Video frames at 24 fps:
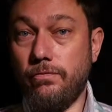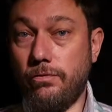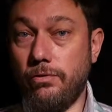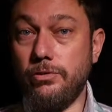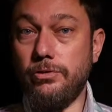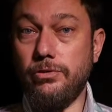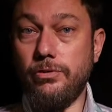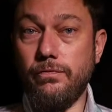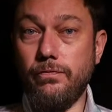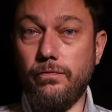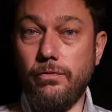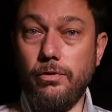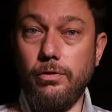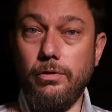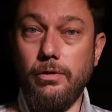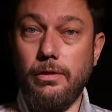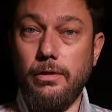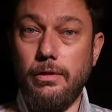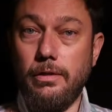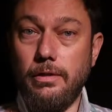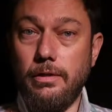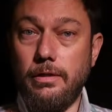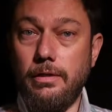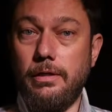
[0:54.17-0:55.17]
First of all,
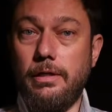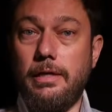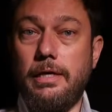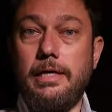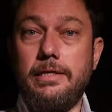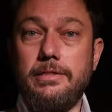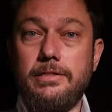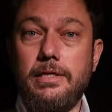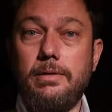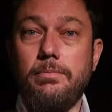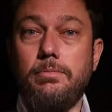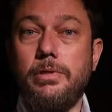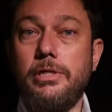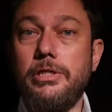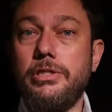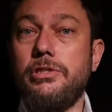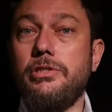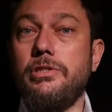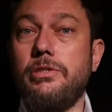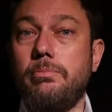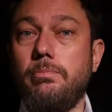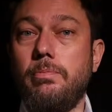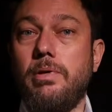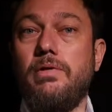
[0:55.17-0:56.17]
as I
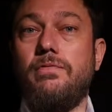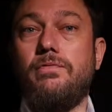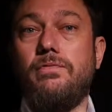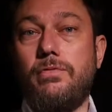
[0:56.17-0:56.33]
mentioned in my